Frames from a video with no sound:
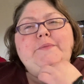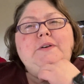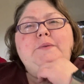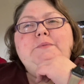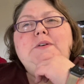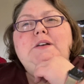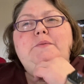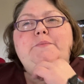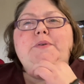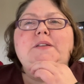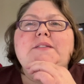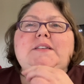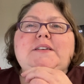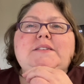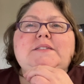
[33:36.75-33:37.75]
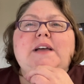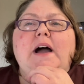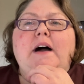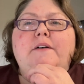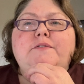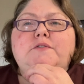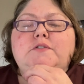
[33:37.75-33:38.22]
I'm gonna put this
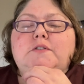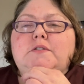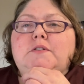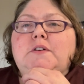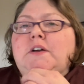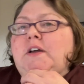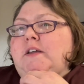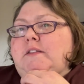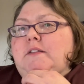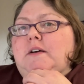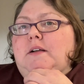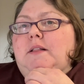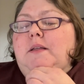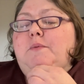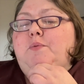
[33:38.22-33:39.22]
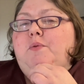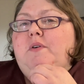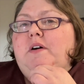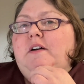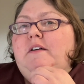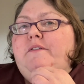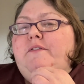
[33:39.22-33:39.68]
after the clip
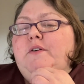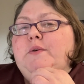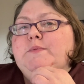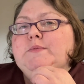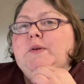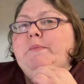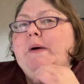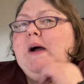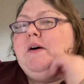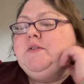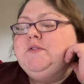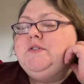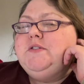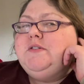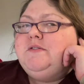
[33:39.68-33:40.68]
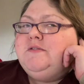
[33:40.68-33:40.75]
where I filmed about